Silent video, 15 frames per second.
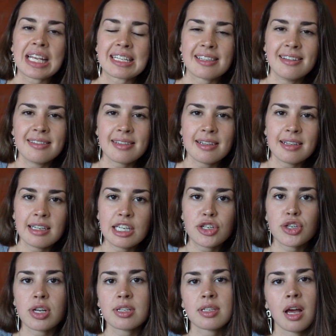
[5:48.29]
Since
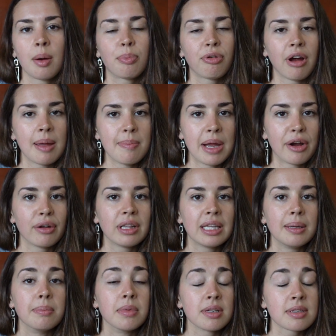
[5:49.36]
Indonesia is a
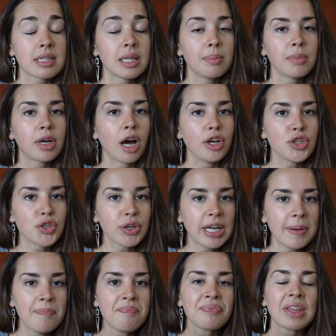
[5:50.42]
primarily Muslim
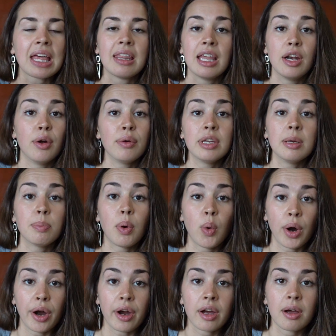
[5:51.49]
country, they don't eat
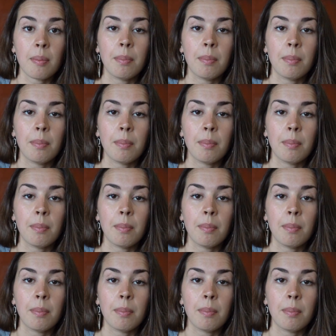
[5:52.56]
pork.